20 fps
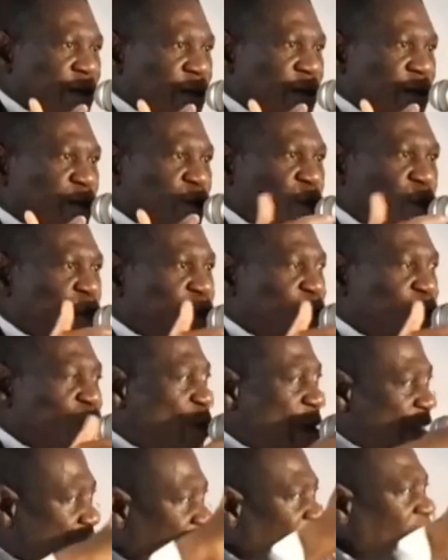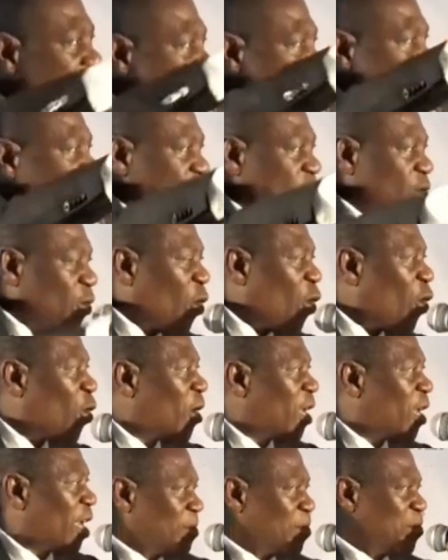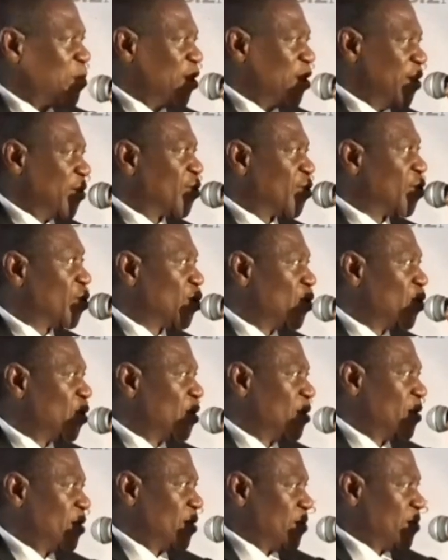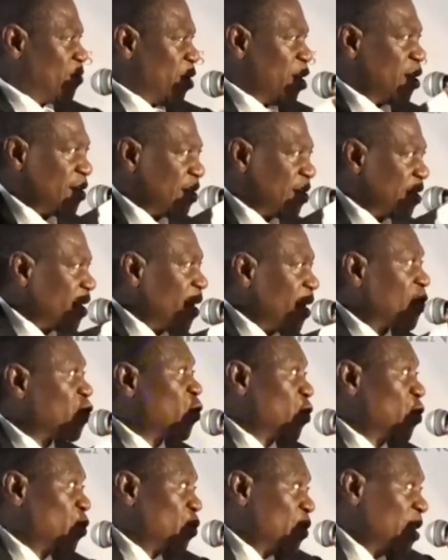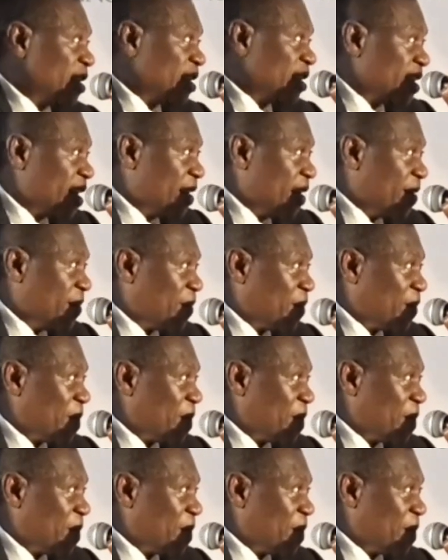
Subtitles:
So we're encouraging all MPs, ministers to do the same.